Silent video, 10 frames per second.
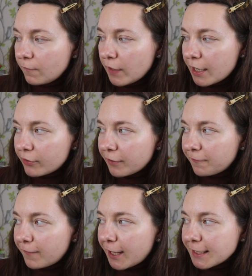
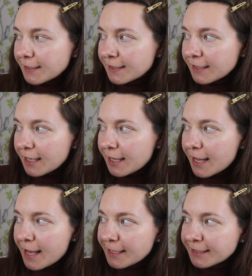very fancy,
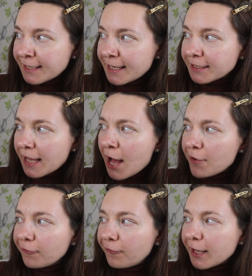and it says
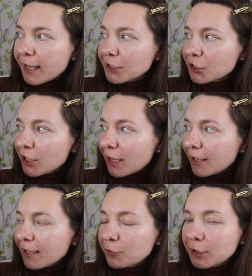I'm vegan
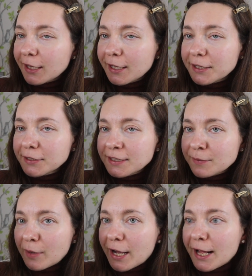jelly with a little
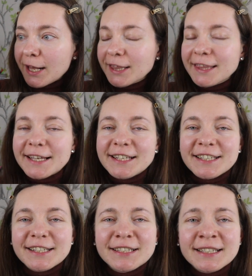smile.
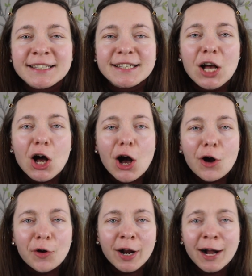This is so